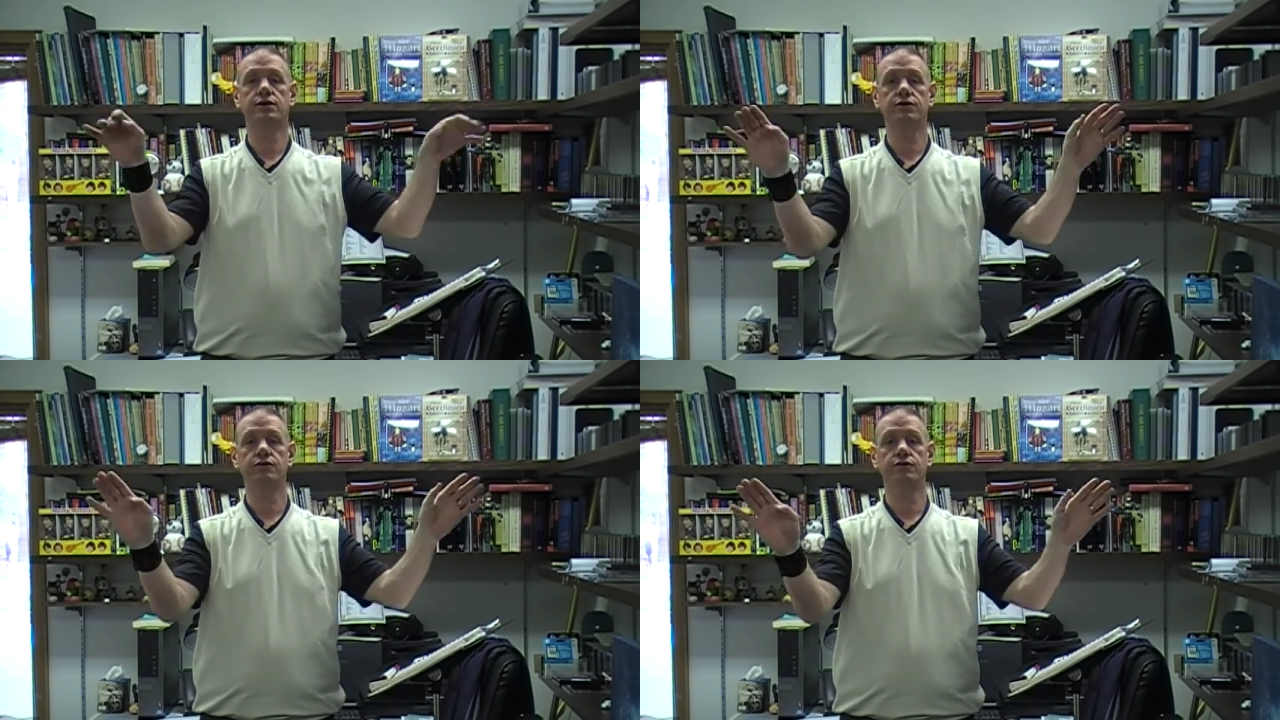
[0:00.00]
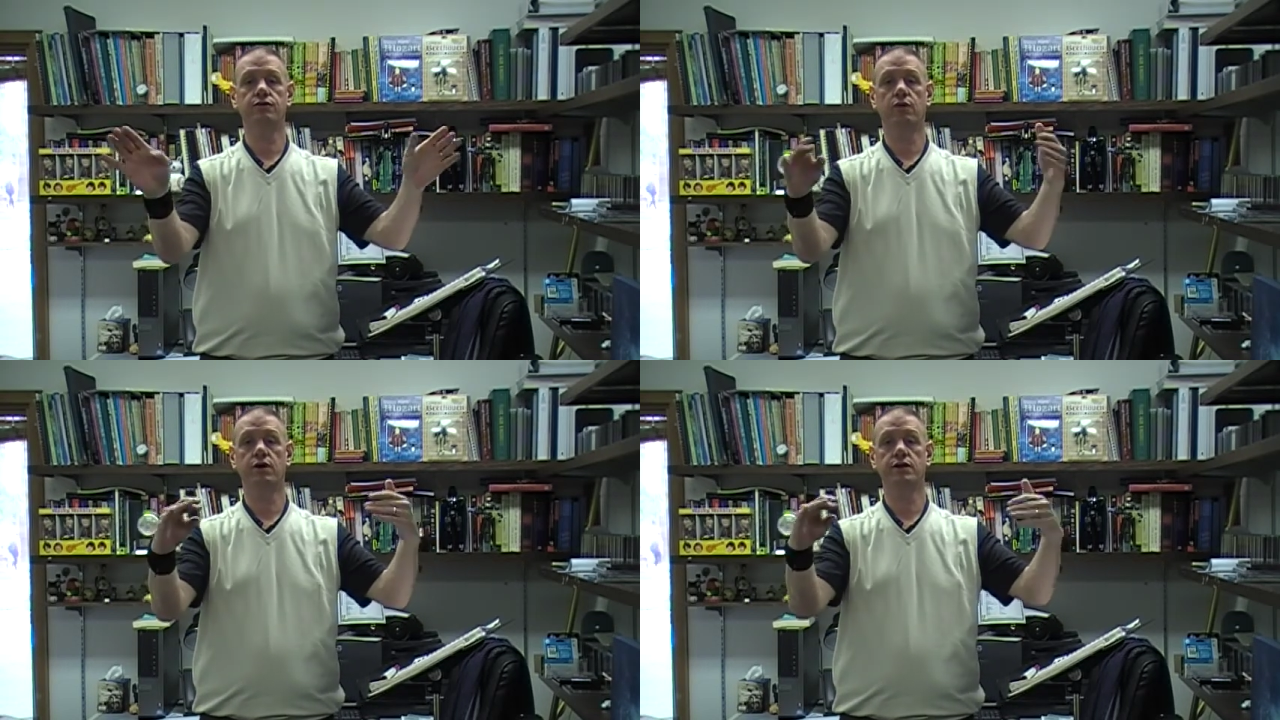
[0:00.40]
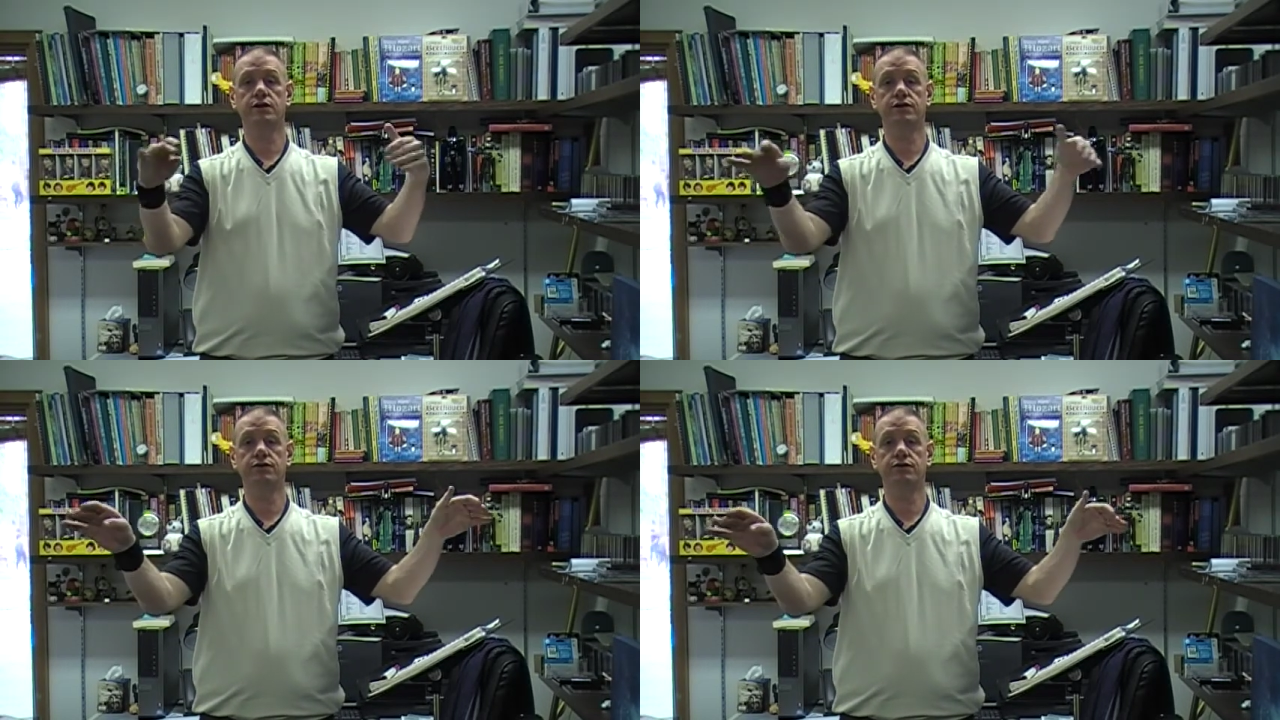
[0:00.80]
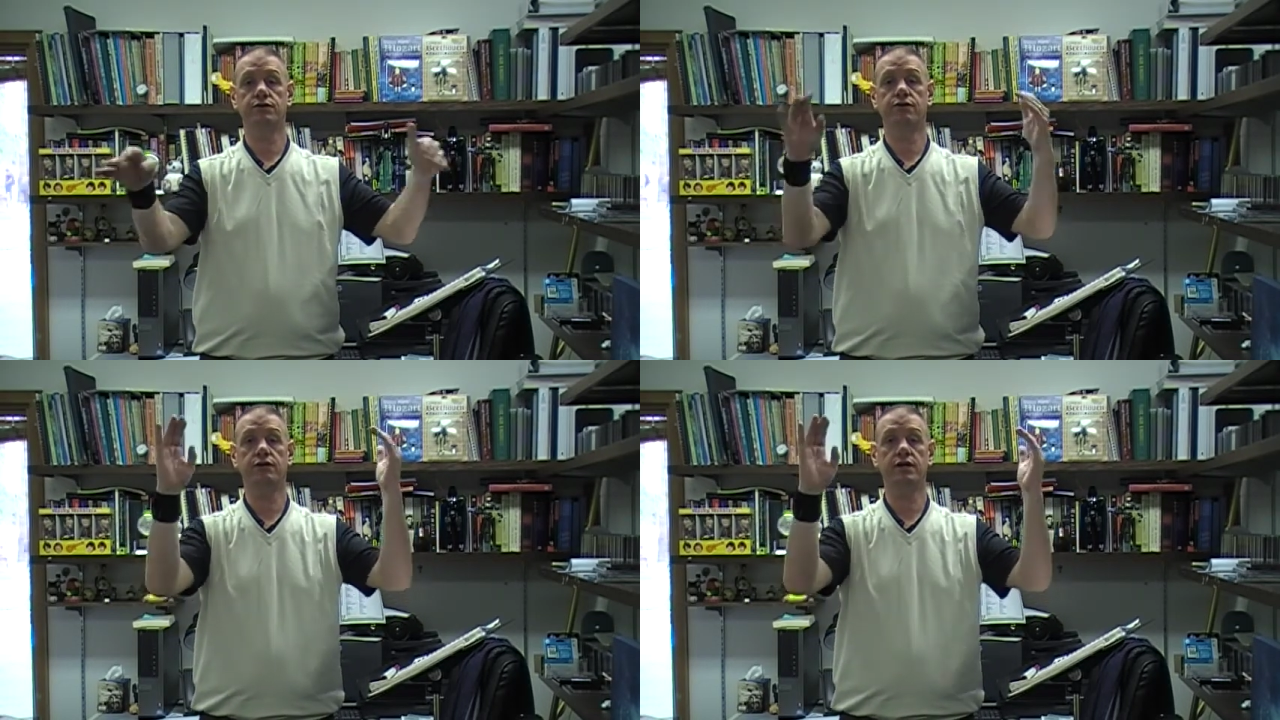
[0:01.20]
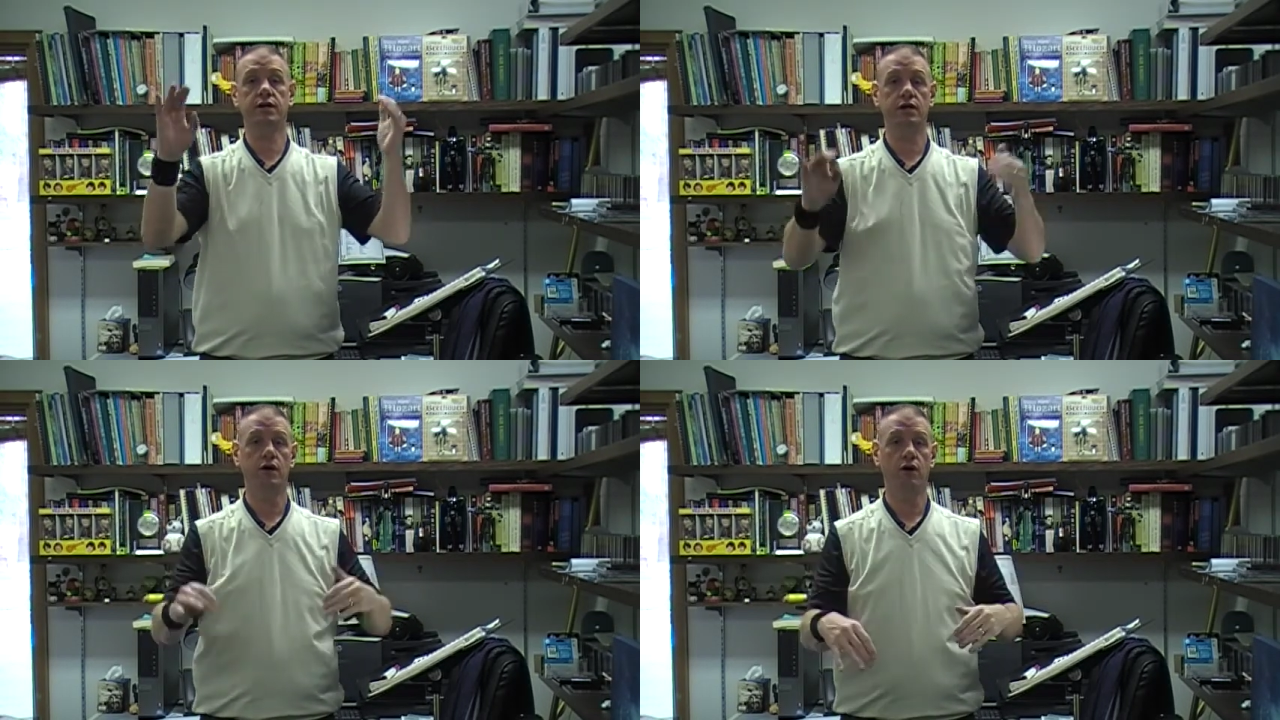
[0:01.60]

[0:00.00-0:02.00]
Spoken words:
2, 1, 2, 3,